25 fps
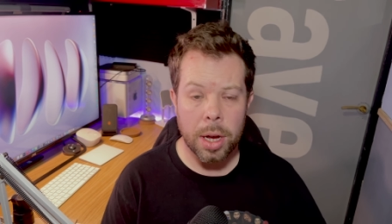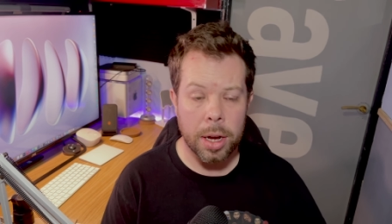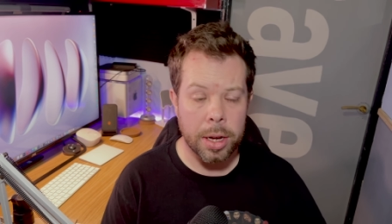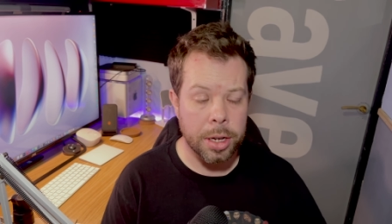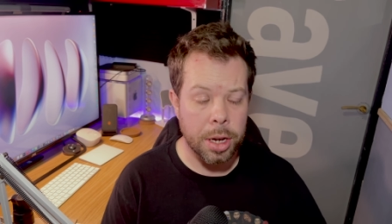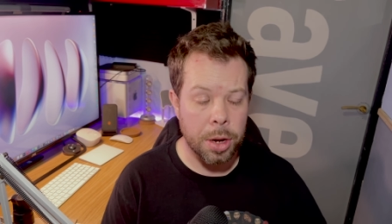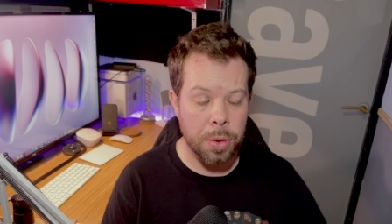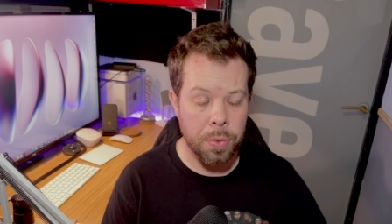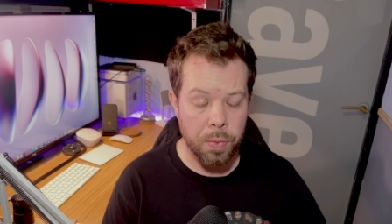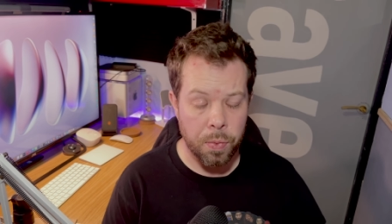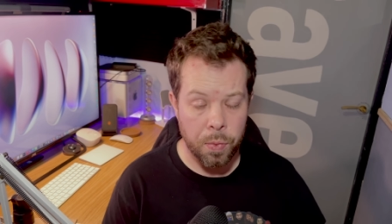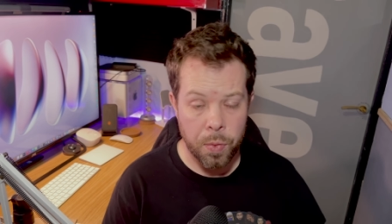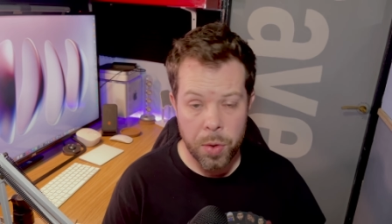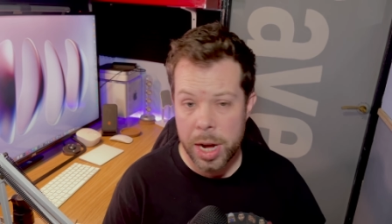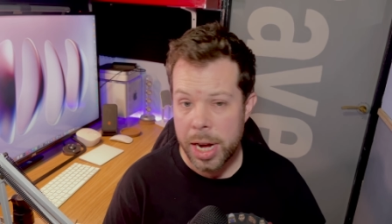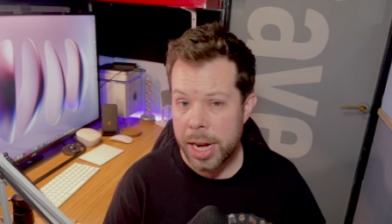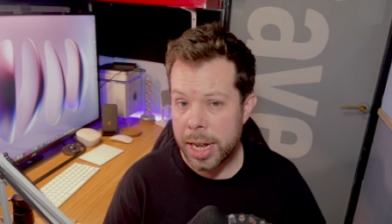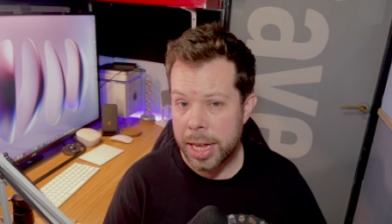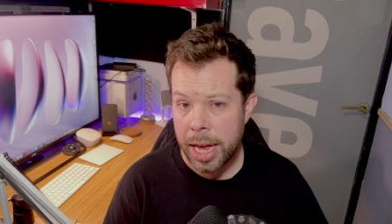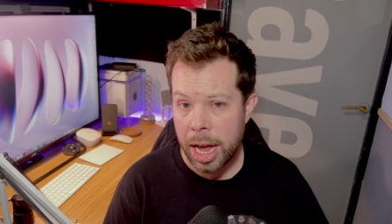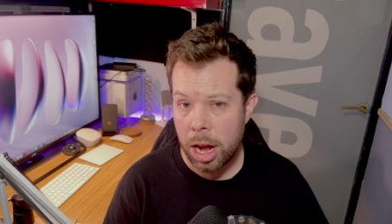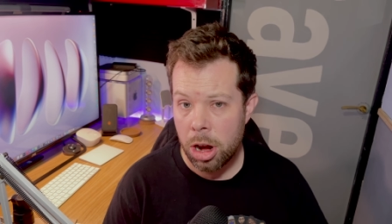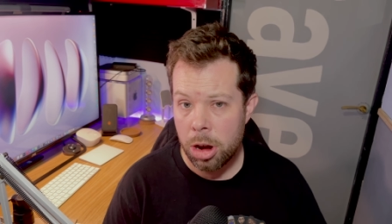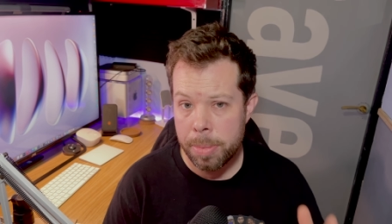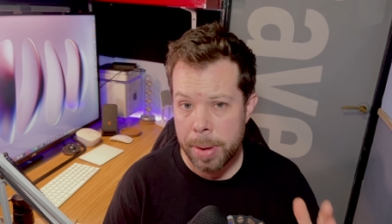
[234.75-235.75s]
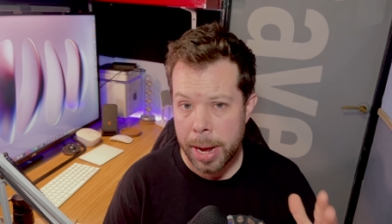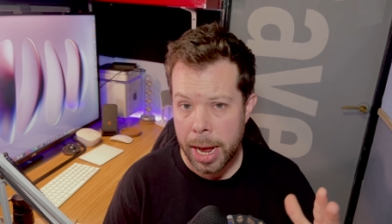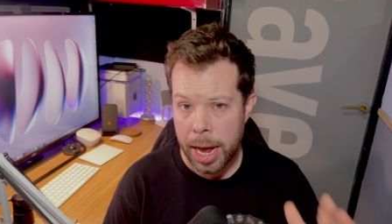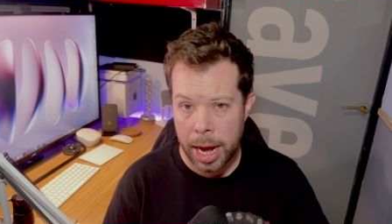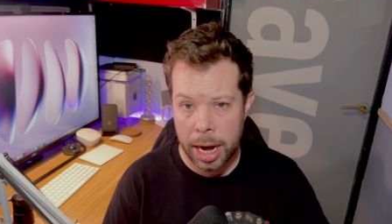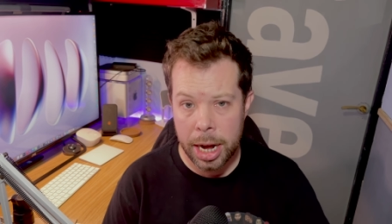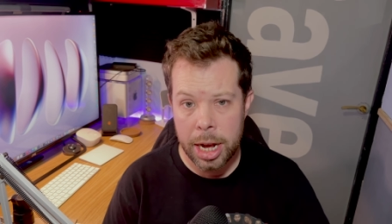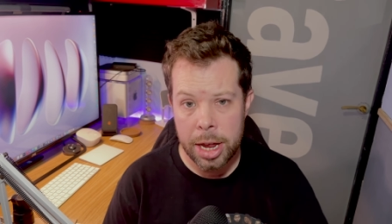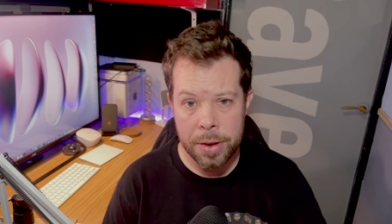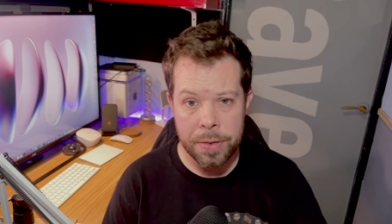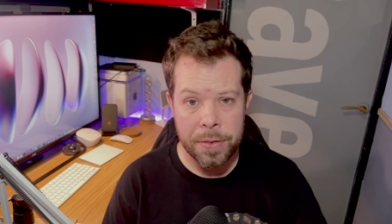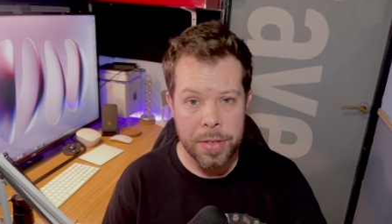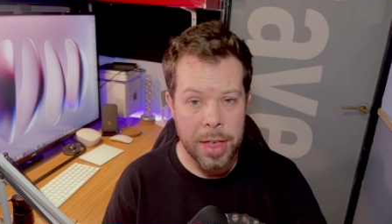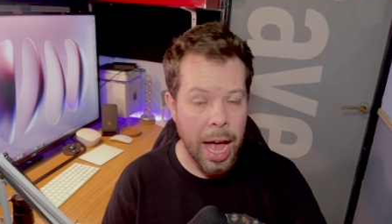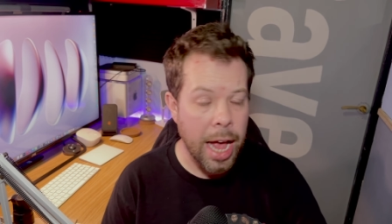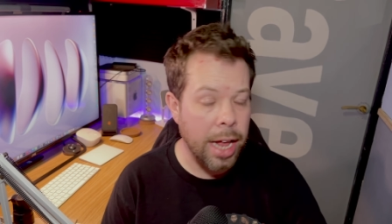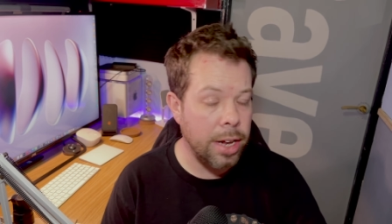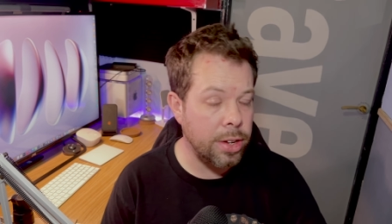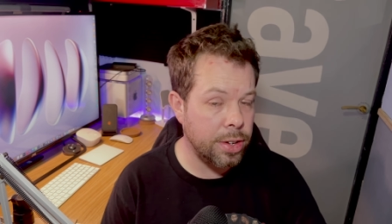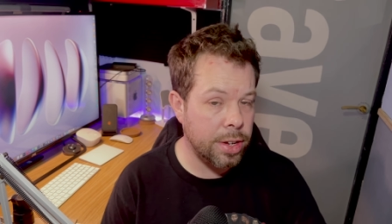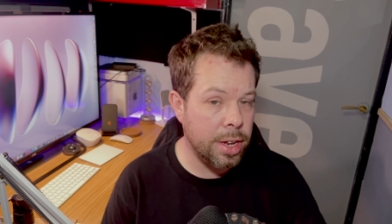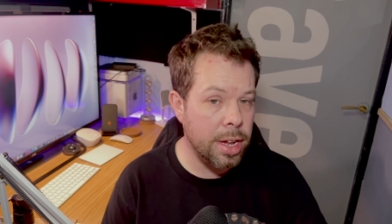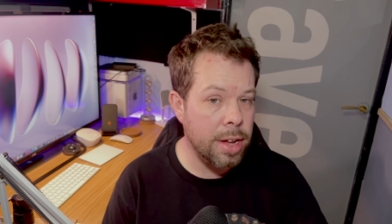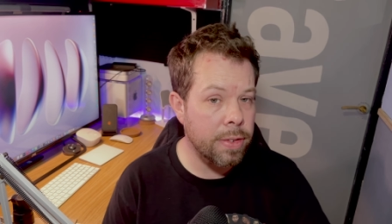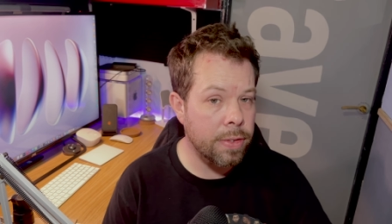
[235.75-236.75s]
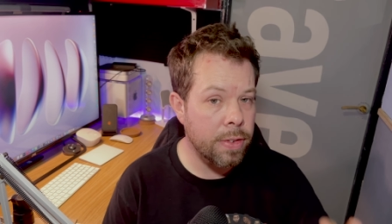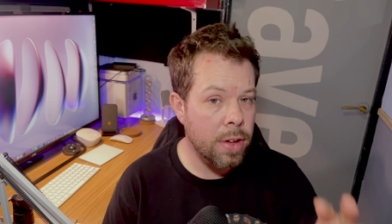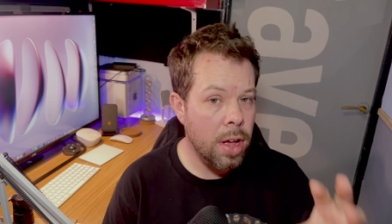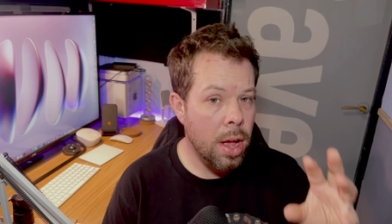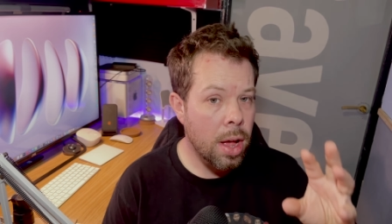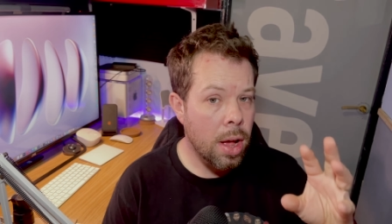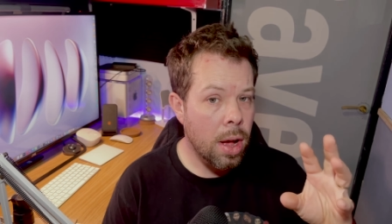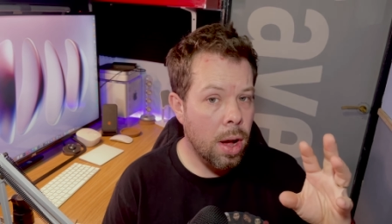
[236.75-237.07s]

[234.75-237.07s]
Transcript: I don't really care about any of that stuff.